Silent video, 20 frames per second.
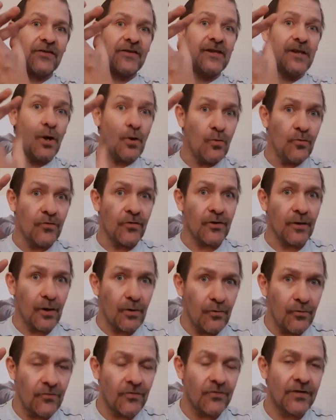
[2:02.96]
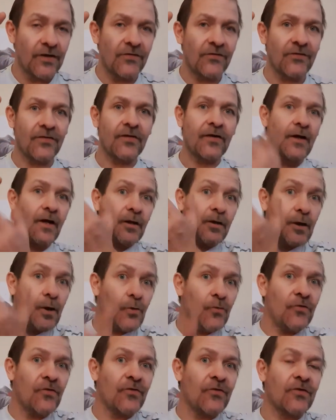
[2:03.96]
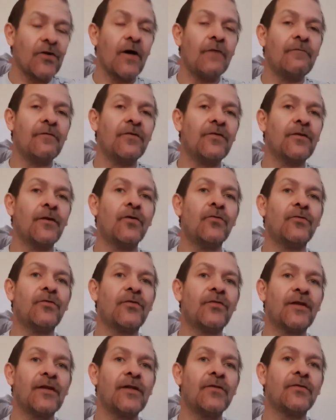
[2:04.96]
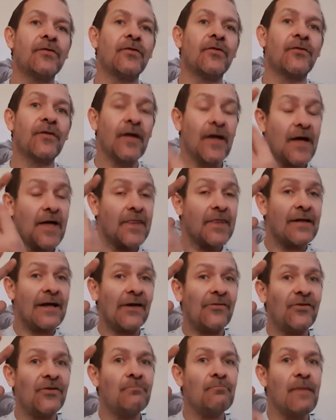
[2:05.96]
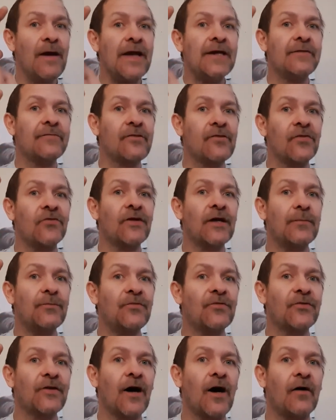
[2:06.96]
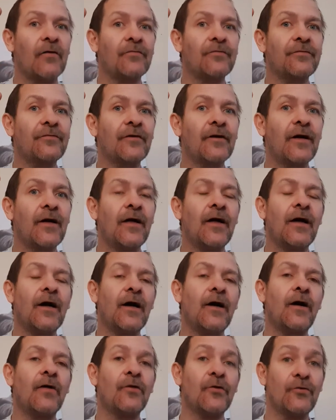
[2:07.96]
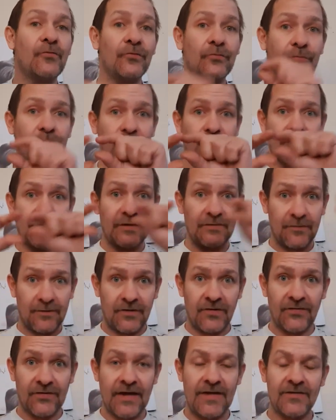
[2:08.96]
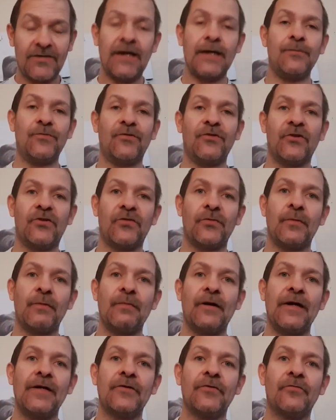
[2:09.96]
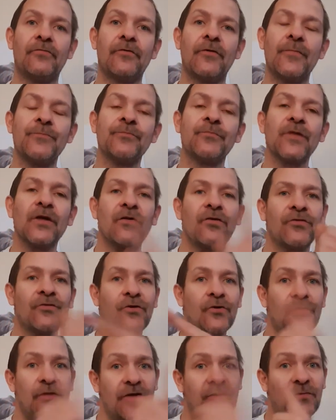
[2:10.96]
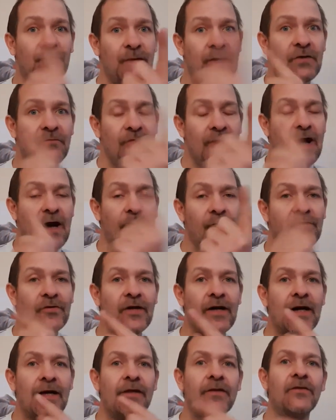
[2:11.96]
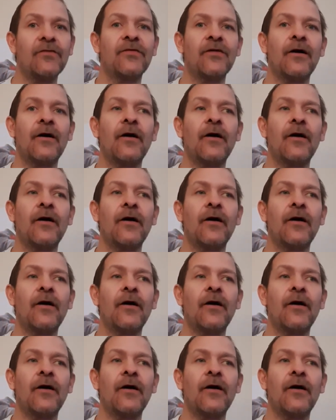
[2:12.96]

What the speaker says: loads and loads of disks, loads of surface, loads of cylinders, and they're actually made of the same stuff that cassette tapes used to be made of. So they spin round, and